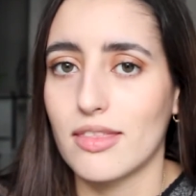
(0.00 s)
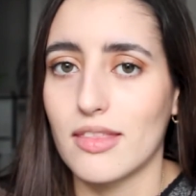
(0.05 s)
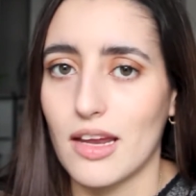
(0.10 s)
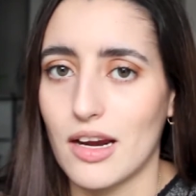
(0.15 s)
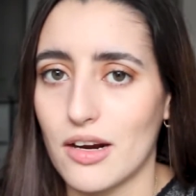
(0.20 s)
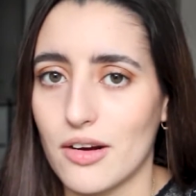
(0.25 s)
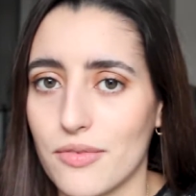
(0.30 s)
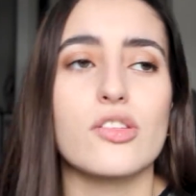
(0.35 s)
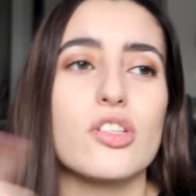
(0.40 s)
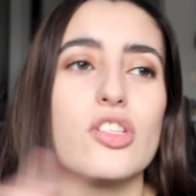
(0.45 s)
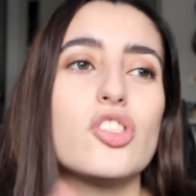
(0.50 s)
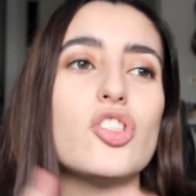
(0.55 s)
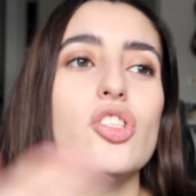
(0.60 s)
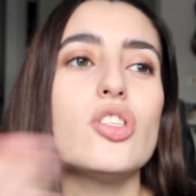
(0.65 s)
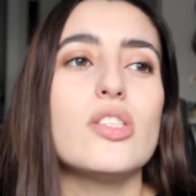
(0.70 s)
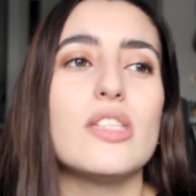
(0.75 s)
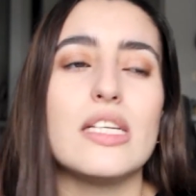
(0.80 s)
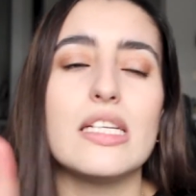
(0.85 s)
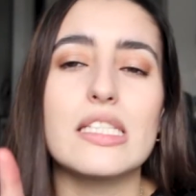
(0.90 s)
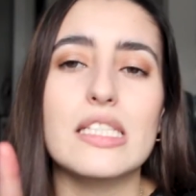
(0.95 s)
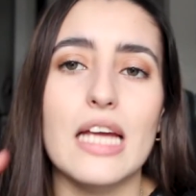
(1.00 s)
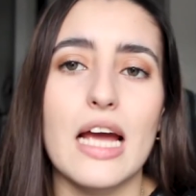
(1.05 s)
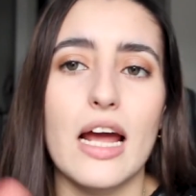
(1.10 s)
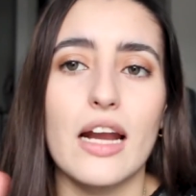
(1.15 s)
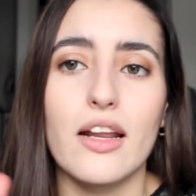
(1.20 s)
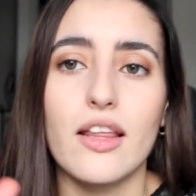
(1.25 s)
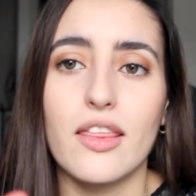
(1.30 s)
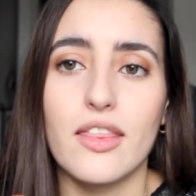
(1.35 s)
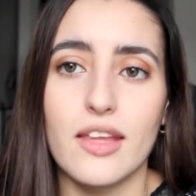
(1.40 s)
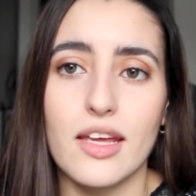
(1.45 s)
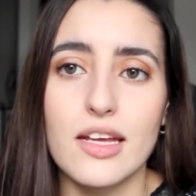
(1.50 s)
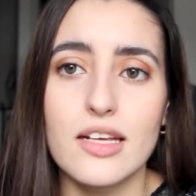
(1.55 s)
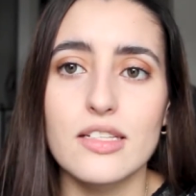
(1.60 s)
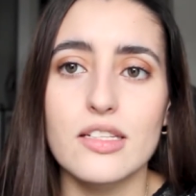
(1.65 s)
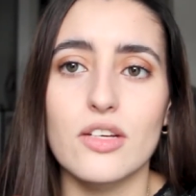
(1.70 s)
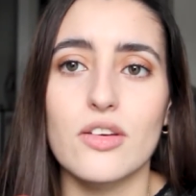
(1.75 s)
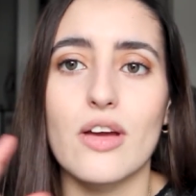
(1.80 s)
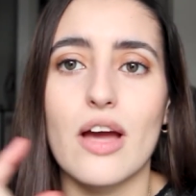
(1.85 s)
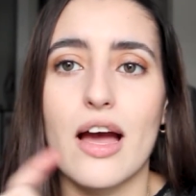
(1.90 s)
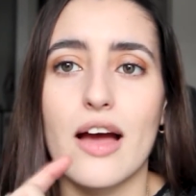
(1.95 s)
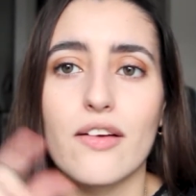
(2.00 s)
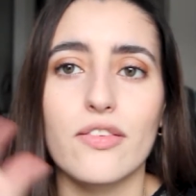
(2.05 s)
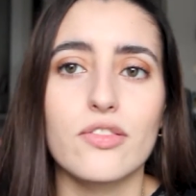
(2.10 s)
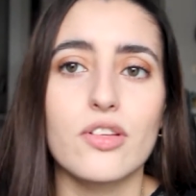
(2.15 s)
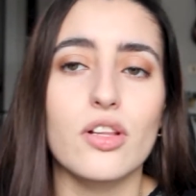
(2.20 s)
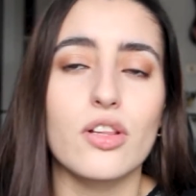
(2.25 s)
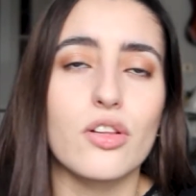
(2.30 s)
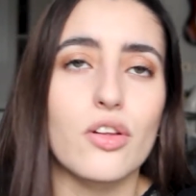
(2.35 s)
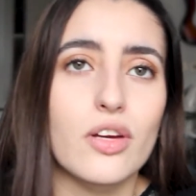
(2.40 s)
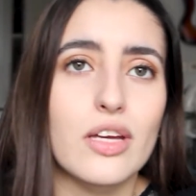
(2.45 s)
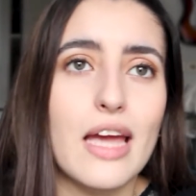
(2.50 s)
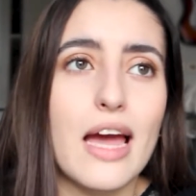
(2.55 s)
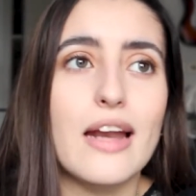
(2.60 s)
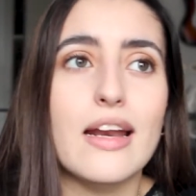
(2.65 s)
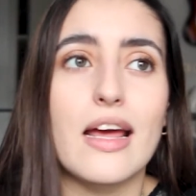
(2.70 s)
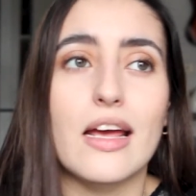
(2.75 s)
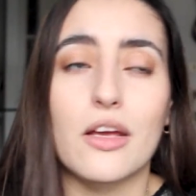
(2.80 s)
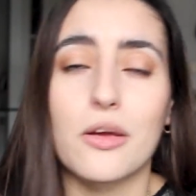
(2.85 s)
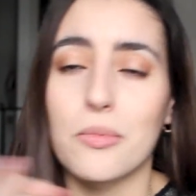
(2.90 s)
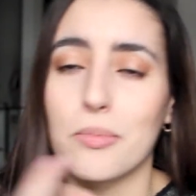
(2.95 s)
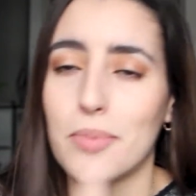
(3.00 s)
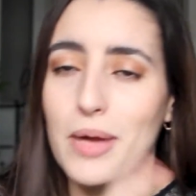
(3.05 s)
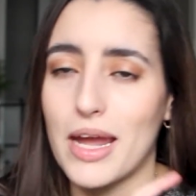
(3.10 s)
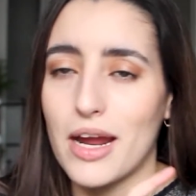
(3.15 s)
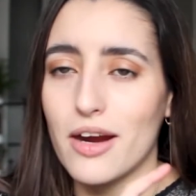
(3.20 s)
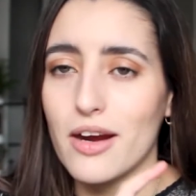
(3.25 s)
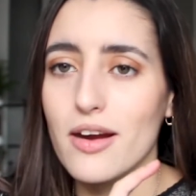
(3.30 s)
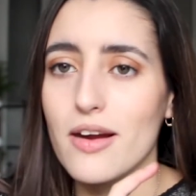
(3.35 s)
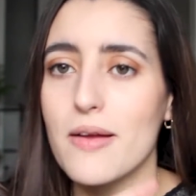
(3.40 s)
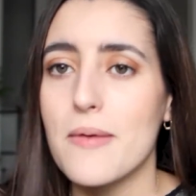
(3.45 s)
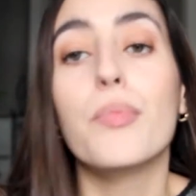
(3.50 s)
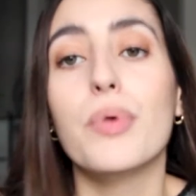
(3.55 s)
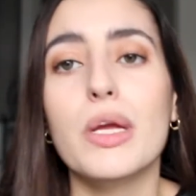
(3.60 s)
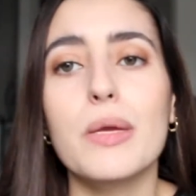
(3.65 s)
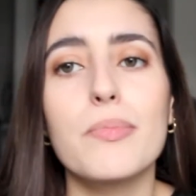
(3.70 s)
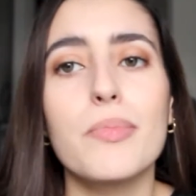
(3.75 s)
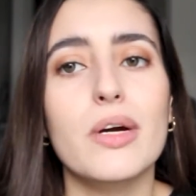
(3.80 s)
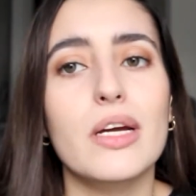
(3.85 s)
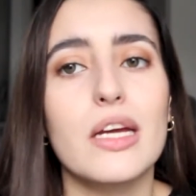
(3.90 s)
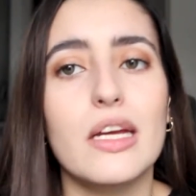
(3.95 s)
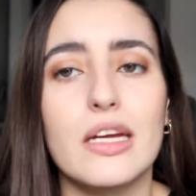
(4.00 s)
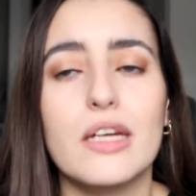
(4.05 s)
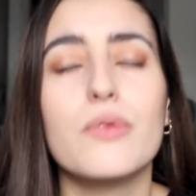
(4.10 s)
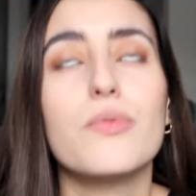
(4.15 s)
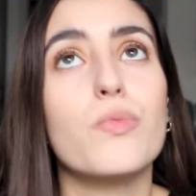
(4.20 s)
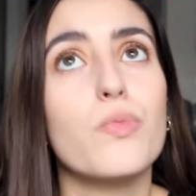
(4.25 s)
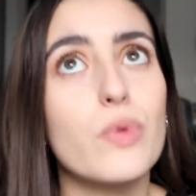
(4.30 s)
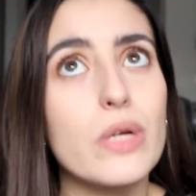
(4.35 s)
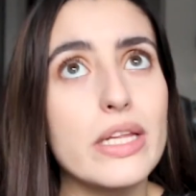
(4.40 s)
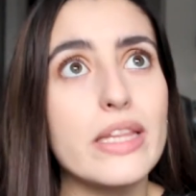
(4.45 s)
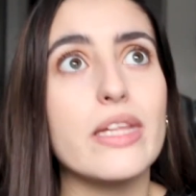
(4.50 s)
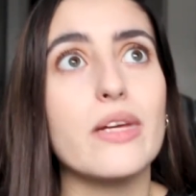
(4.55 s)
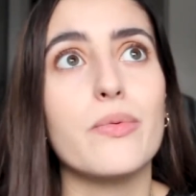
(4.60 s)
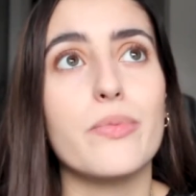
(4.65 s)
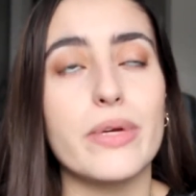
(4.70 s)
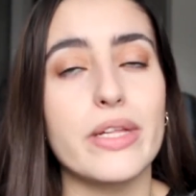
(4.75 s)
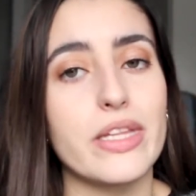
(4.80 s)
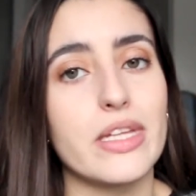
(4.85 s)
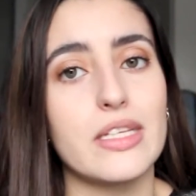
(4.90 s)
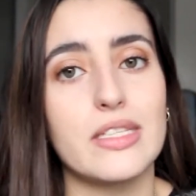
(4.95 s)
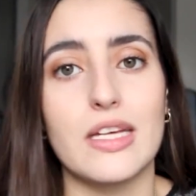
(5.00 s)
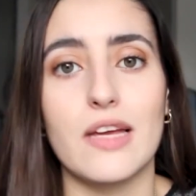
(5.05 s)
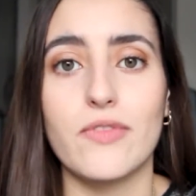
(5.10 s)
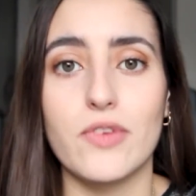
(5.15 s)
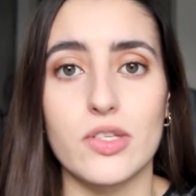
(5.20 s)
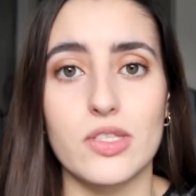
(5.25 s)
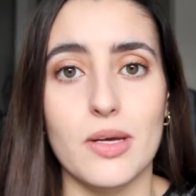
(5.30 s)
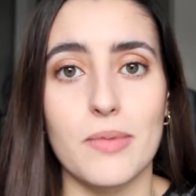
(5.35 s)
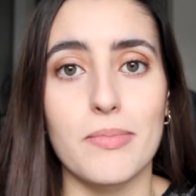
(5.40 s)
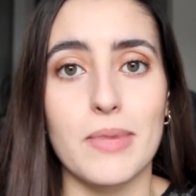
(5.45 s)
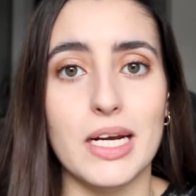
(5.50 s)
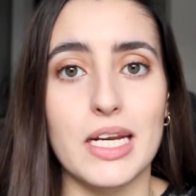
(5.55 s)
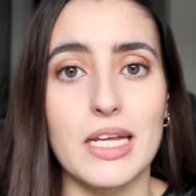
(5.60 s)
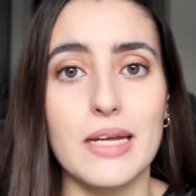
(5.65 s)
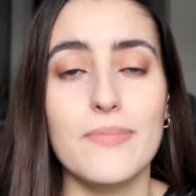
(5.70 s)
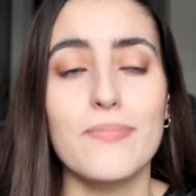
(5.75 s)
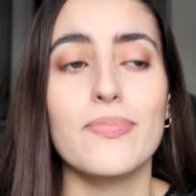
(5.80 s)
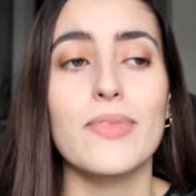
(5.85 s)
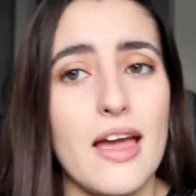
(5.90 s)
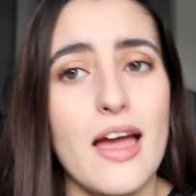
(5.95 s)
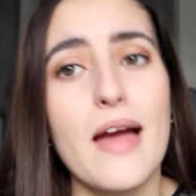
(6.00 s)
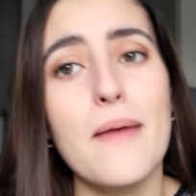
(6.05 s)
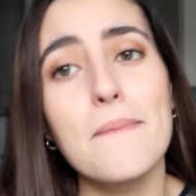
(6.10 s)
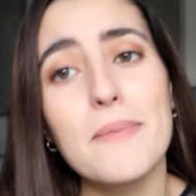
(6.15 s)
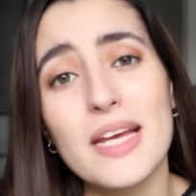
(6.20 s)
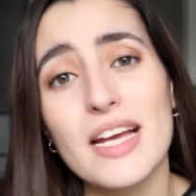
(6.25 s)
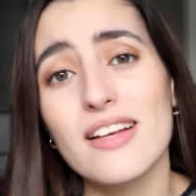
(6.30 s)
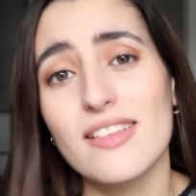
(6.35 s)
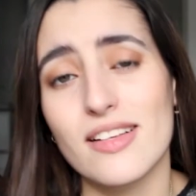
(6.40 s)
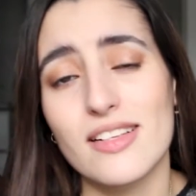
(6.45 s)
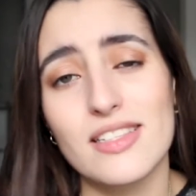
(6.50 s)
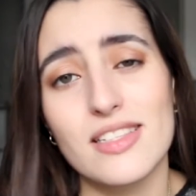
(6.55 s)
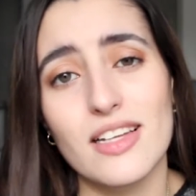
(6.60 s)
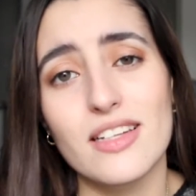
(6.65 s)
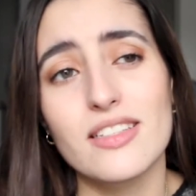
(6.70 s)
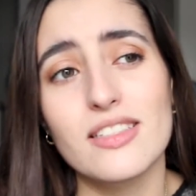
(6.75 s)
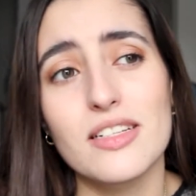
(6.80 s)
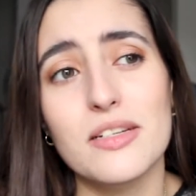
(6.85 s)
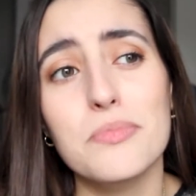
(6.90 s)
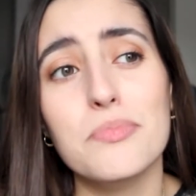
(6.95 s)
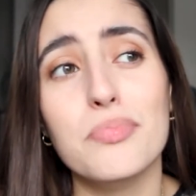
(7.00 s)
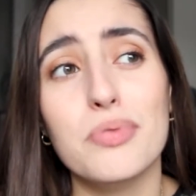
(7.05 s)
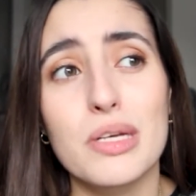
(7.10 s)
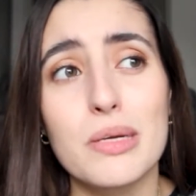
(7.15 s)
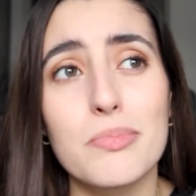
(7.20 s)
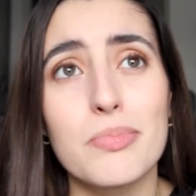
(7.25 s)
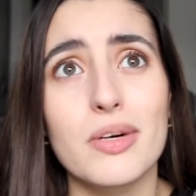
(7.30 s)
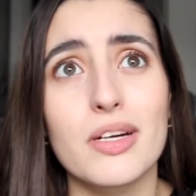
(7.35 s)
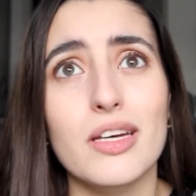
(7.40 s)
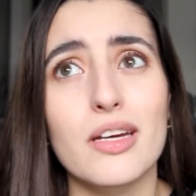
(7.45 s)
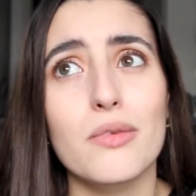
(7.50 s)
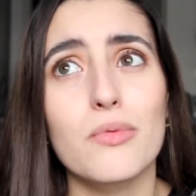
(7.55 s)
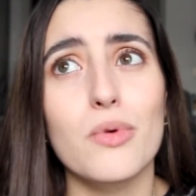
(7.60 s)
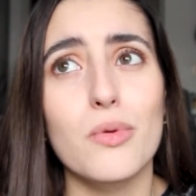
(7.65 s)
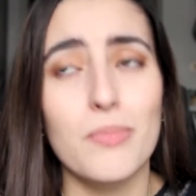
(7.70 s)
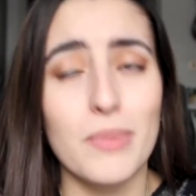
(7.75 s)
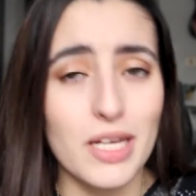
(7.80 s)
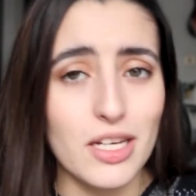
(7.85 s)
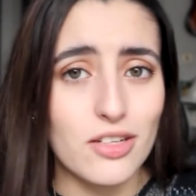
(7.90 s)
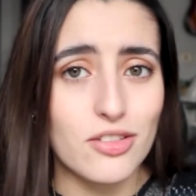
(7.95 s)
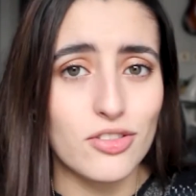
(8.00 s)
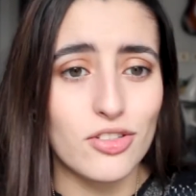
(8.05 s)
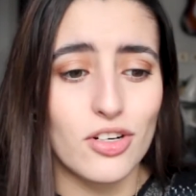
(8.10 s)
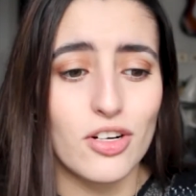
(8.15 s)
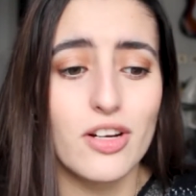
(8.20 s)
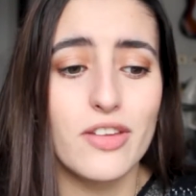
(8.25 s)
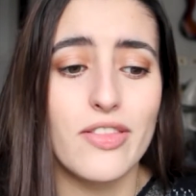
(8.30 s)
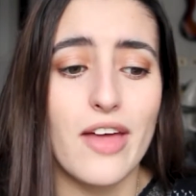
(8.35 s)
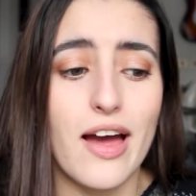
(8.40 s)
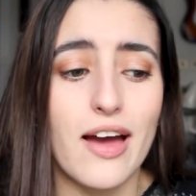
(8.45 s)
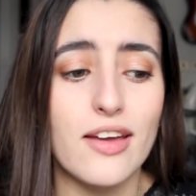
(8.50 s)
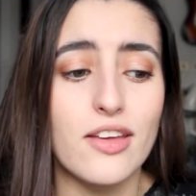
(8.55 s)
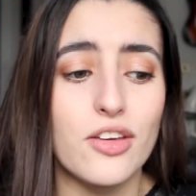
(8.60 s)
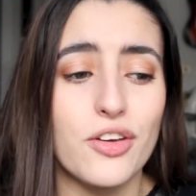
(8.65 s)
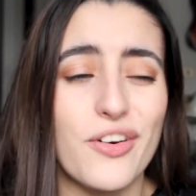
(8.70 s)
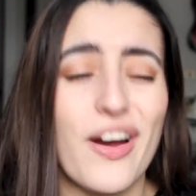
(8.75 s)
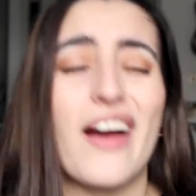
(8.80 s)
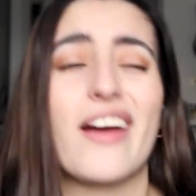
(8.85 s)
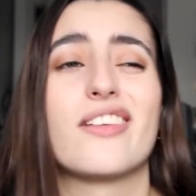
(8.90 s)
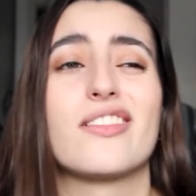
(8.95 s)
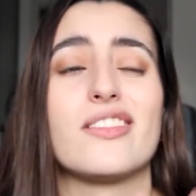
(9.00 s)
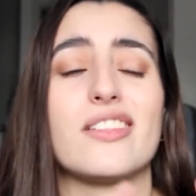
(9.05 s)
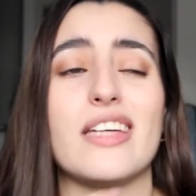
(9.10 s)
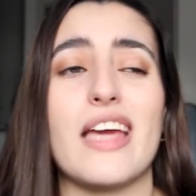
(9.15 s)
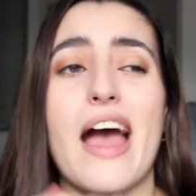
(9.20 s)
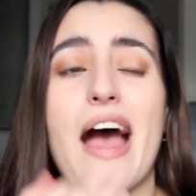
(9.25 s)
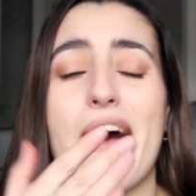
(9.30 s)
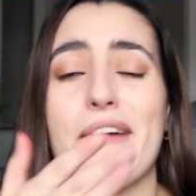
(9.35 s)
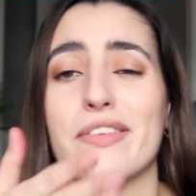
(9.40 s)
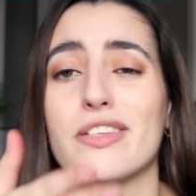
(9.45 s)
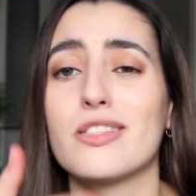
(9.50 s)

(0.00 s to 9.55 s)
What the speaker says: there. So it's just these kind of things that you have to look at and compare. Pre-booking can really save you some money. And because it's London, pre-booking will make sure that you actually have a